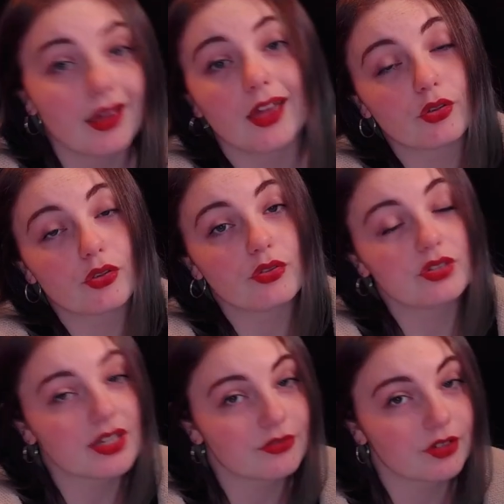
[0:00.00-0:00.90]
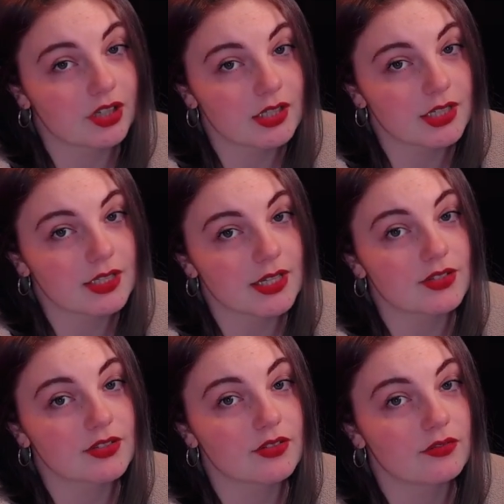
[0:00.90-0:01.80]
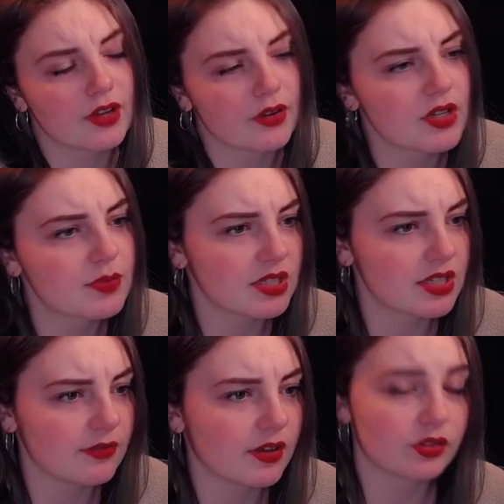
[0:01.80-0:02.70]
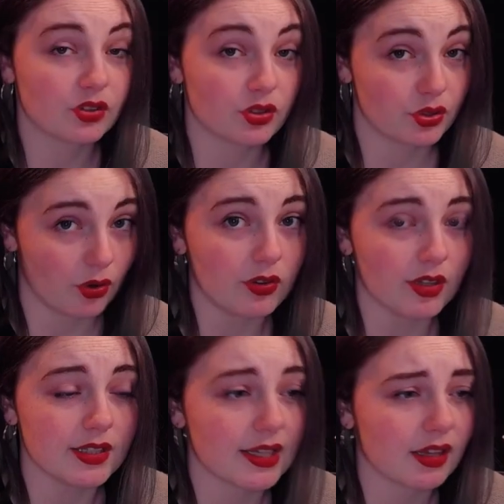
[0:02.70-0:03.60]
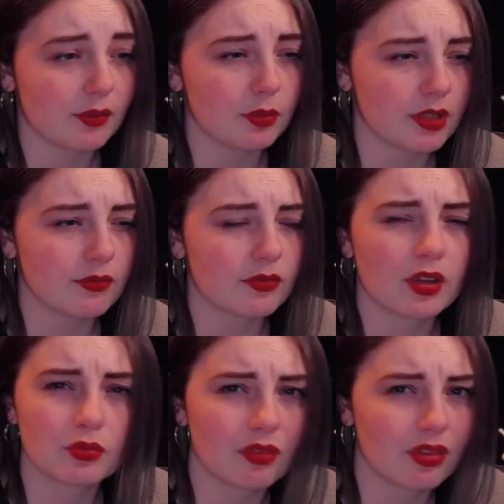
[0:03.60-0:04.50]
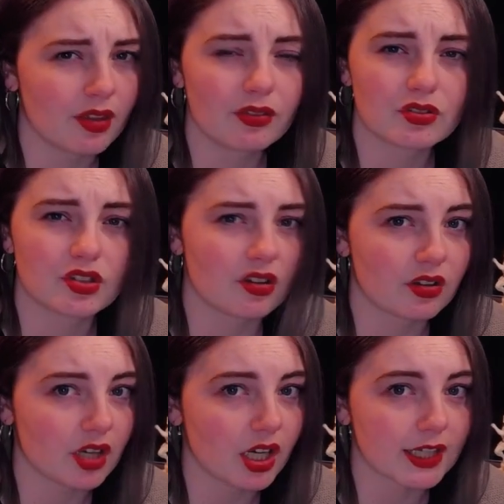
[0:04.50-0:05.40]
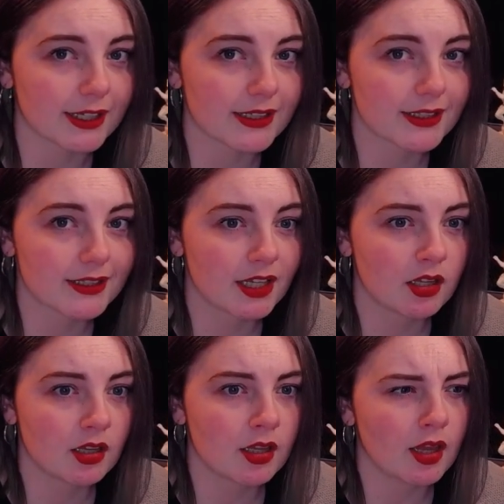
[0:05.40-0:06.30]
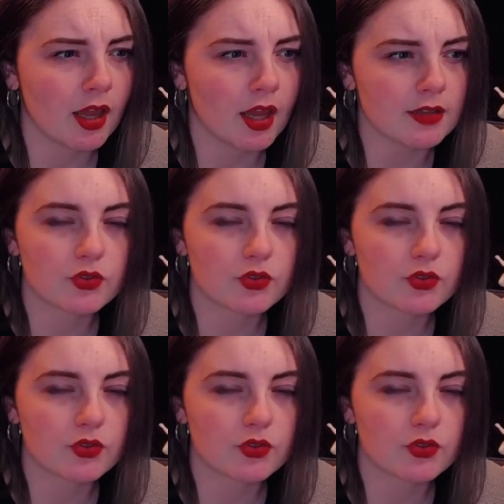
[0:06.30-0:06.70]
And although the Deskford Carnyx is very specific to Scotland, and I don't think there's another carnyx in